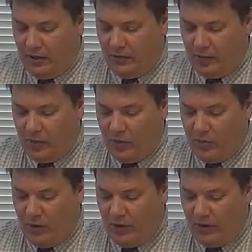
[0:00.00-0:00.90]
from the
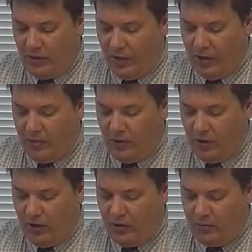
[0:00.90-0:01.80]
American
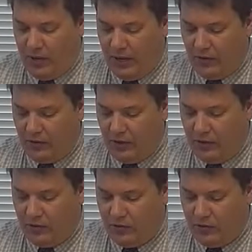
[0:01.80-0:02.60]
Library magazine.